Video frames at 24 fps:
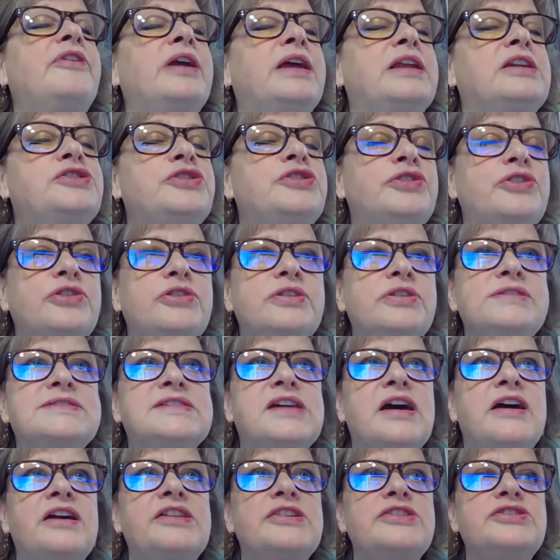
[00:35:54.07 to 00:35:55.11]
internal
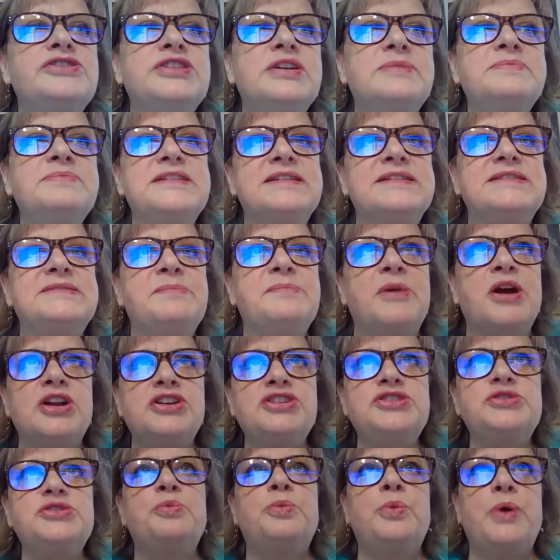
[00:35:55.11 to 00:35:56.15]
scholarships is
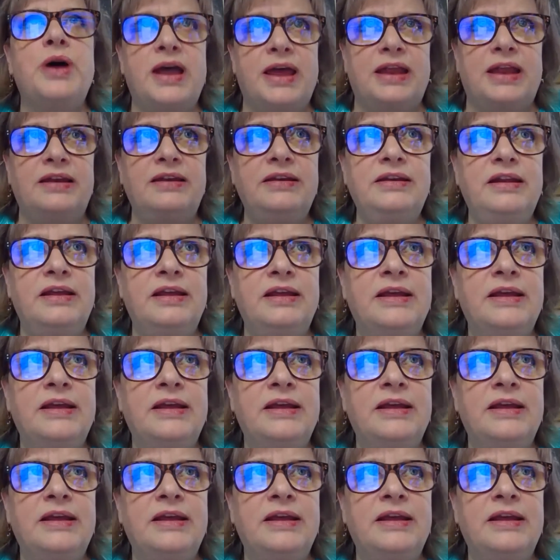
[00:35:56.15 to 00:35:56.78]
March 1.